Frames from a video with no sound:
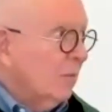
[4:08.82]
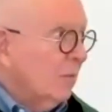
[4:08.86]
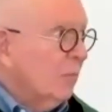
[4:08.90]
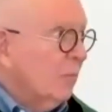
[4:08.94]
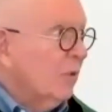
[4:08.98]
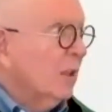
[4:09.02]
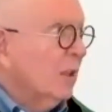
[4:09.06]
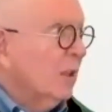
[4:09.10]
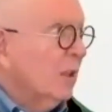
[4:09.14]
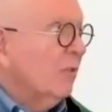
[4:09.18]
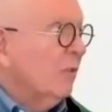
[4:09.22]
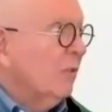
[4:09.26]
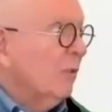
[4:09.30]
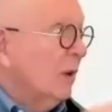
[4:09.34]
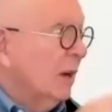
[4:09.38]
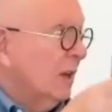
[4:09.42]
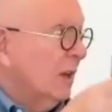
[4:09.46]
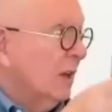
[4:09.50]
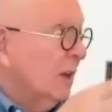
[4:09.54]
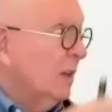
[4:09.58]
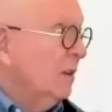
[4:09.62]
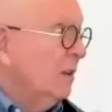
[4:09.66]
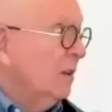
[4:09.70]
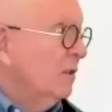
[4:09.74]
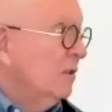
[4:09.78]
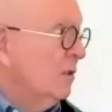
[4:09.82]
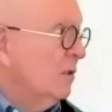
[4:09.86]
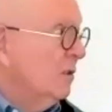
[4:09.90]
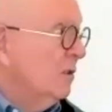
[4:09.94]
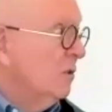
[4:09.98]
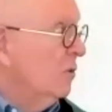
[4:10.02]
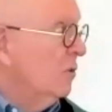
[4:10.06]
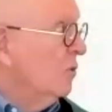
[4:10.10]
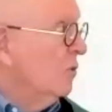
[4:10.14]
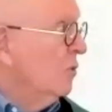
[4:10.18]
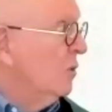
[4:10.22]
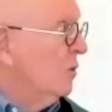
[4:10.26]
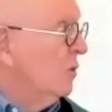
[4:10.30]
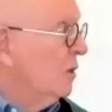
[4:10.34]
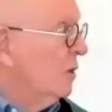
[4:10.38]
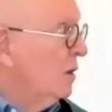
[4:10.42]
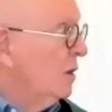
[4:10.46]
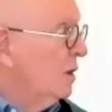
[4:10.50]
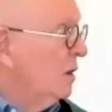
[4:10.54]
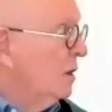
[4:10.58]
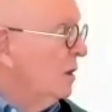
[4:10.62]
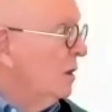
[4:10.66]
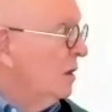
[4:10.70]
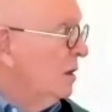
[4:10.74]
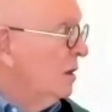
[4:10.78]
it proliferate into
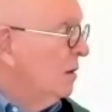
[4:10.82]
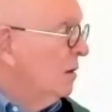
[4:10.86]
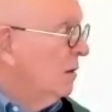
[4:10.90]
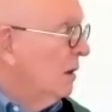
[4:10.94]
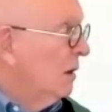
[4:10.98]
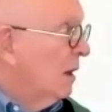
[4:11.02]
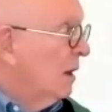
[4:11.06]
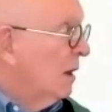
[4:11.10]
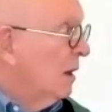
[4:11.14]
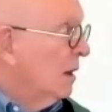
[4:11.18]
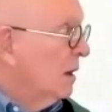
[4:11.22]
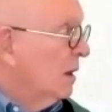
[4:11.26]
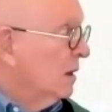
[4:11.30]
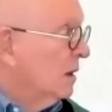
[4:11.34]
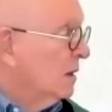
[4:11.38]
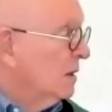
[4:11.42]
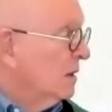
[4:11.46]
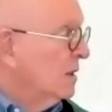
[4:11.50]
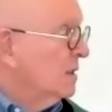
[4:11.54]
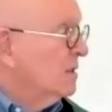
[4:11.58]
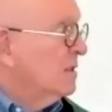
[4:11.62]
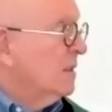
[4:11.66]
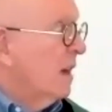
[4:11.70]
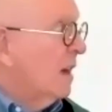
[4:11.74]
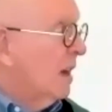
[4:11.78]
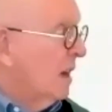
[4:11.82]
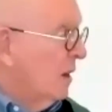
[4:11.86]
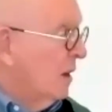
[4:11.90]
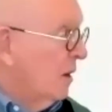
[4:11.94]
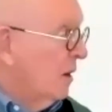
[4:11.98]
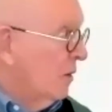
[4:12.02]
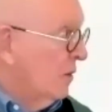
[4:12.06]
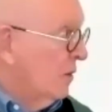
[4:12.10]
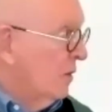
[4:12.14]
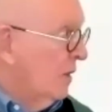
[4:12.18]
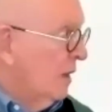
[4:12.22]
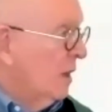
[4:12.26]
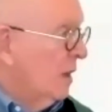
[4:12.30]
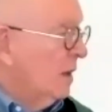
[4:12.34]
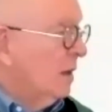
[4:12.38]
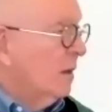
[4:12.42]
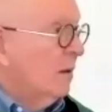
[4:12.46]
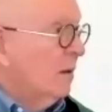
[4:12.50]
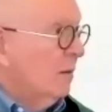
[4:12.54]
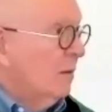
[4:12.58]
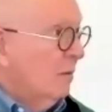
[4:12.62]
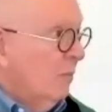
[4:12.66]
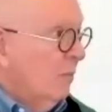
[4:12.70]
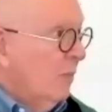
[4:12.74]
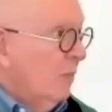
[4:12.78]
desire
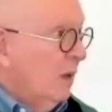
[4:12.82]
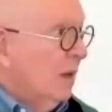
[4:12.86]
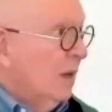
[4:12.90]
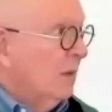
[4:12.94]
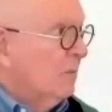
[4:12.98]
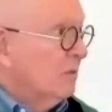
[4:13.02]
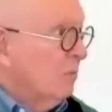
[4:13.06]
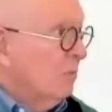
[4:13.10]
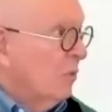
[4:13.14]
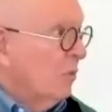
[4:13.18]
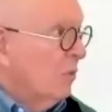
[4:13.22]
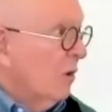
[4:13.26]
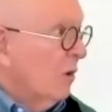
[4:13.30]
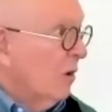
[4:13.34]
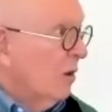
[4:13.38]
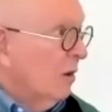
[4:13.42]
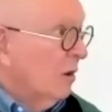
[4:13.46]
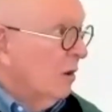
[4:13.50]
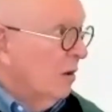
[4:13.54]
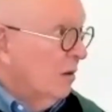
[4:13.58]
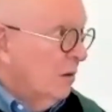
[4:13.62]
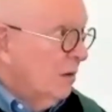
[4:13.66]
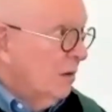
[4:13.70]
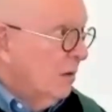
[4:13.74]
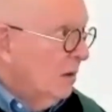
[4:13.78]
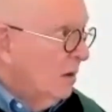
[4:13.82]
that becomes more